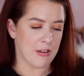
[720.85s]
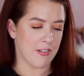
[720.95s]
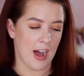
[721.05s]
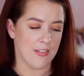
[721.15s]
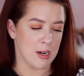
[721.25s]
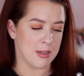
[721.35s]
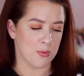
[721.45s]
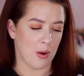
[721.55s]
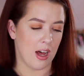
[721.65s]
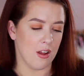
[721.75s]
B5 in them
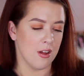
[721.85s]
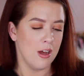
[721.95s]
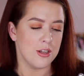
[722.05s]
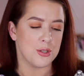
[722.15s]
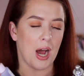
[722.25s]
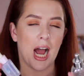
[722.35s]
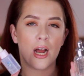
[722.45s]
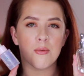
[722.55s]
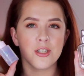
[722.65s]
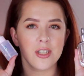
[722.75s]
as well. So
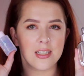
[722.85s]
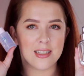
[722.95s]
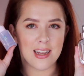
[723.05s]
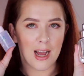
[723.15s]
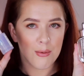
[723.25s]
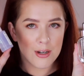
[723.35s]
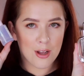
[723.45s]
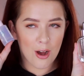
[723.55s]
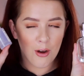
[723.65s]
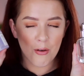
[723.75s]
I would
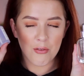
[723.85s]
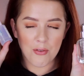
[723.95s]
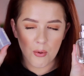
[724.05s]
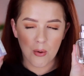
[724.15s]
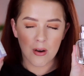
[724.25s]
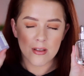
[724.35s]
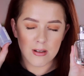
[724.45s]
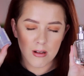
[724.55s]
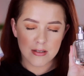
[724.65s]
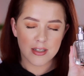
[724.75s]
go for the
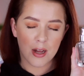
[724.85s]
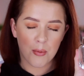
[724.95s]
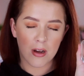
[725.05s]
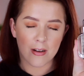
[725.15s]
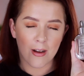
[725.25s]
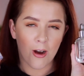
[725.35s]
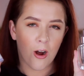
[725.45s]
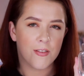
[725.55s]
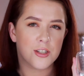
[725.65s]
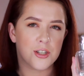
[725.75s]
Glossier one
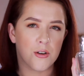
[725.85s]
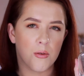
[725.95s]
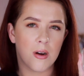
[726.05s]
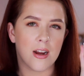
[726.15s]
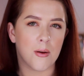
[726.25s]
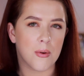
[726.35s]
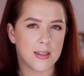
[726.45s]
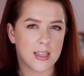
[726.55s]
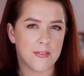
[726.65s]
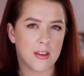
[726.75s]
over the Dior one. I
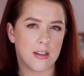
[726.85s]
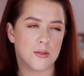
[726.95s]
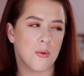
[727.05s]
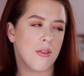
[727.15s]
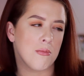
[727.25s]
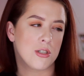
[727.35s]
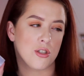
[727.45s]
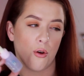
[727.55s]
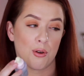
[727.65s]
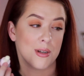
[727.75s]
was gifted this one, which
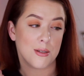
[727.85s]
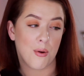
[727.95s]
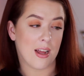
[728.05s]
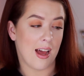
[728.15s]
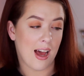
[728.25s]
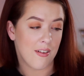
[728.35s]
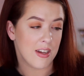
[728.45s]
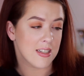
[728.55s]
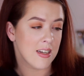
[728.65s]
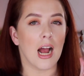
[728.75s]
is the only reason why I have
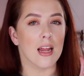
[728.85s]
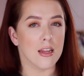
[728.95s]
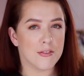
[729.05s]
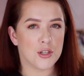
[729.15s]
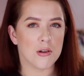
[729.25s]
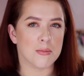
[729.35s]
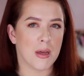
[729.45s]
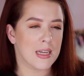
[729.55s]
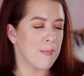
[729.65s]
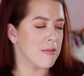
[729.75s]
it. I love Dior's
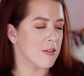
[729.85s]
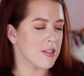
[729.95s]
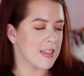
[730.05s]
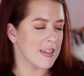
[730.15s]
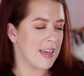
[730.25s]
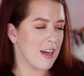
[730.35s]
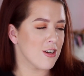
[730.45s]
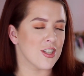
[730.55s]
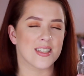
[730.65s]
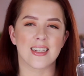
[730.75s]
makeup, but their
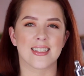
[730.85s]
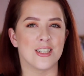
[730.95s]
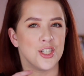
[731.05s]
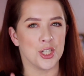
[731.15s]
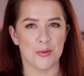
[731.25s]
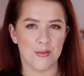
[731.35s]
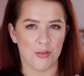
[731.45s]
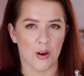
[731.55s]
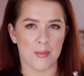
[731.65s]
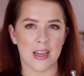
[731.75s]
skincare just doesn't do it
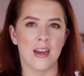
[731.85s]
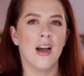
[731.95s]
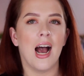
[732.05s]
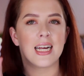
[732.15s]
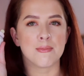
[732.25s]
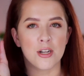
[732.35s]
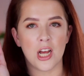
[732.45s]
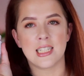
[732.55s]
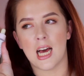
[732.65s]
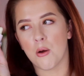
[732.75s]
for me as much
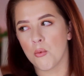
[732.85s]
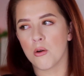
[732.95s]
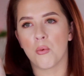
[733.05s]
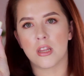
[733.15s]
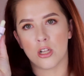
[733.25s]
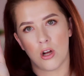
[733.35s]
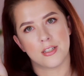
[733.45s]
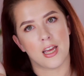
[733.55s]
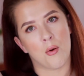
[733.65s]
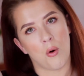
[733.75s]
as I would with the
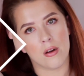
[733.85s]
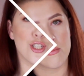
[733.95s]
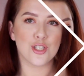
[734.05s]
Glossier one.